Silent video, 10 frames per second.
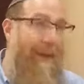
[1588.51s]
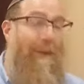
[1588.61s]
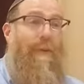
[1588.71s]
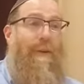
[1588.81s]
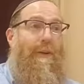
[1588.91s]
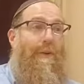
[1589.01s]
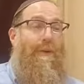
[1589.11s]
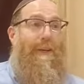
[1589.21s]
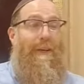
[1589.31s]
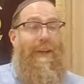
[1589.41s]
I don't want to go.
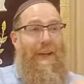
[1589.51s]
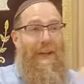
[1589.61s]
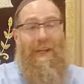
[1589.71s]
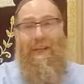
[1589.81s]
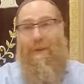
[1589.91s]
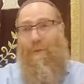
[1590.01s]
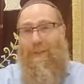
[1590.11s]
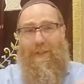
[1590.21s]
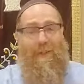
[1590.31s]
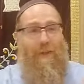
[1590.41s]
He
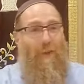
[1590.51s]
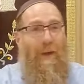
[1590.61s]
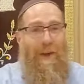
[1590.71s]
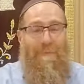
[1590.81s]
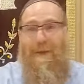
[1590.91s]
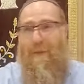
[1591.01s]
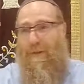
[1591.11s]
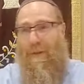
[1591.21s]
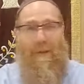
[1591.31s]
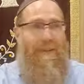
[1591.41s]
wants to try to
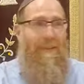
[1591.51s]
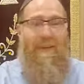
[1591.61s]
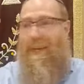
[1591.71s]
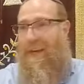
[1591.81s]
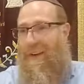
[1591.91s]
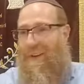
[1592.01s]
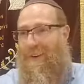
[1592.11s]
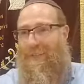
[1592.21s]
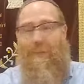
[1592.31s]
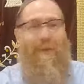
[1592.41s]
manipulate the year
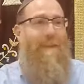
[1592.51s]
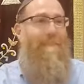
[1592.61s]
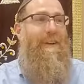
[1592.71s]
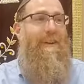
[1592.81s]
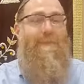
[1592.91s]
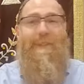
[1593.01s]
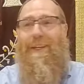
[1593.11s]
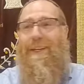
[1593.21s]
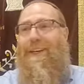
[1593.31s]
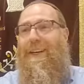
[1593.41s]
so that it becomes
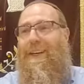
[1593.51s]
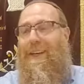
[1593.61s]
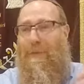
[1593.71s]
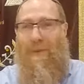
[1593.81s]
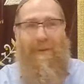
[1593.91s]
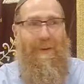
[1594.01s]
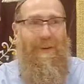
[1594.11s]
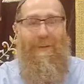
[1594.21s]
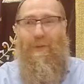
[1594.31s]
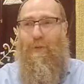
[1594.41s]
an Iber
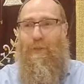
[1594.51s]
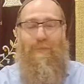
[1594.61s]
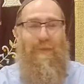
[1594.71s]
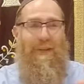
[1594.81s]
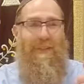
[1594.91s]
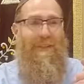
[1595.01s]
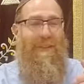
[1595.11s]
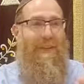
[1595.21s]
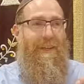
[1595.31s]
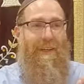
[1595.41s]
Yar, so which means,
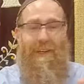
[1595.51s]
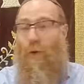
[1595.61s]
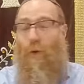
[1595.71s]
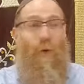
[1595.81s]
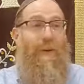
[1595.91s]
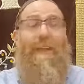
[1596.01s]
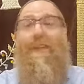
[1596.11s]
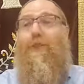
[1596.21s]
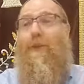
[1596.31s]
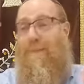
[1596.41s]
or that it
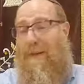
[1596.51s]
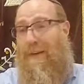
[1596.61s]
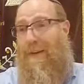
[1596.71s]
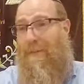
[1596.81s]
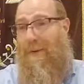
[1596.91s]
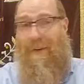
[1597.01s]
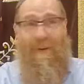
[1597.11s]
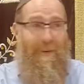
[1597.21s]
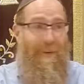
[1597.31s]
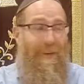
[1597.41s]
shouldn't be an Iber
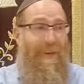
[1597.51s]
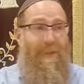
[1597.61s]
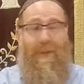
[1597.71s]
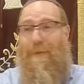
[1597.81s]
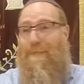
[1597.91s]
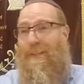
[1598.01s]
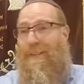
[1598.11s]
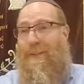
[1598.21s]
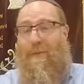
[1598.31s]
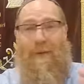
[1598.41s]
Yar, so that means
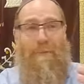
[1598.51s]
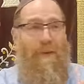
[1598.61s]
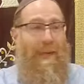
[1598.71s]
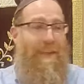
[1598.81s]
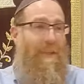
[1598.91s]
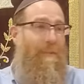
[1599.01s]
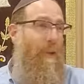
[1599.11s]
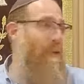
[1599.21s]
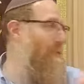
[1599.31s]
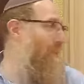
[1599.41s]
that Yom Kippur ends up
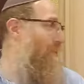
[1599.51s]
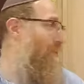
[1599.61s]
closer to